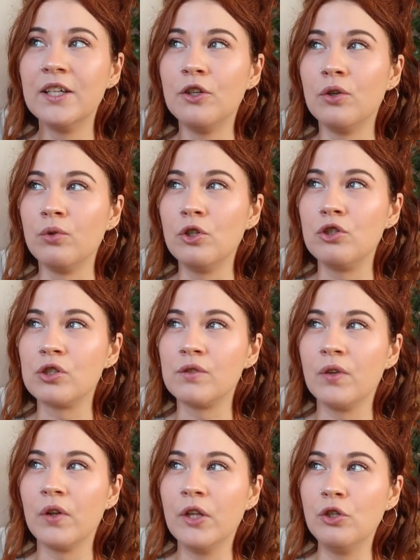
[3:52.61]
you know, you
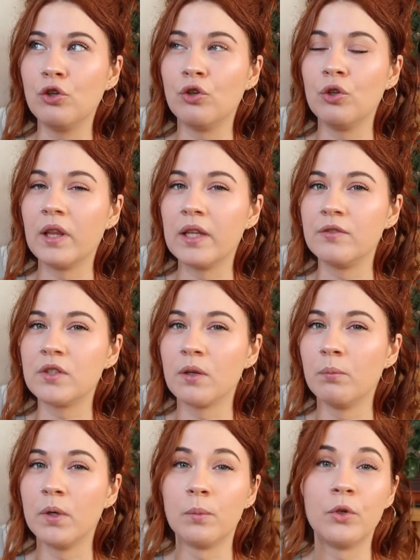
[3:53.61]
just feel like you couldn't live
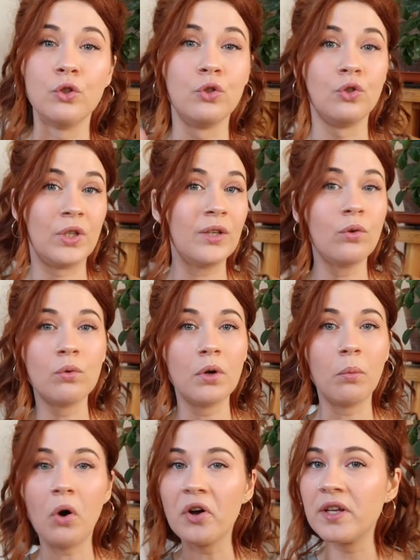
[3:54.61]
somewhere where you did go
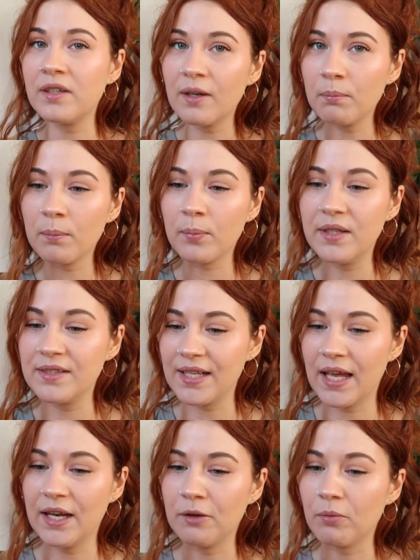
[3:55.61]
a walk and didn't bump
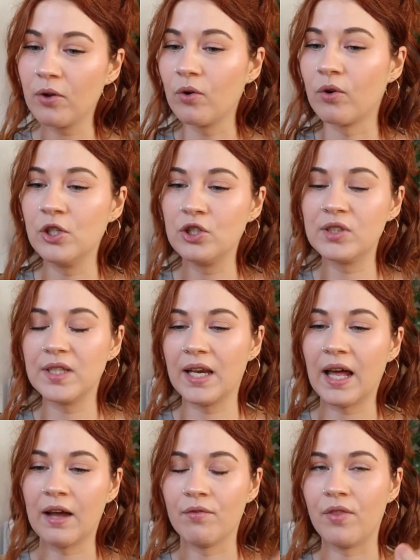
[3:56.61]
into anyone or you just
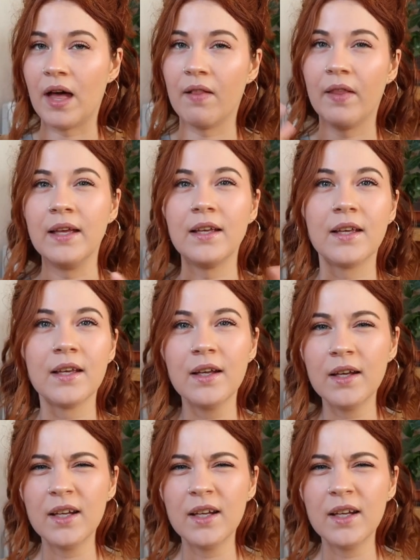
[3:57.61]
didn't have that like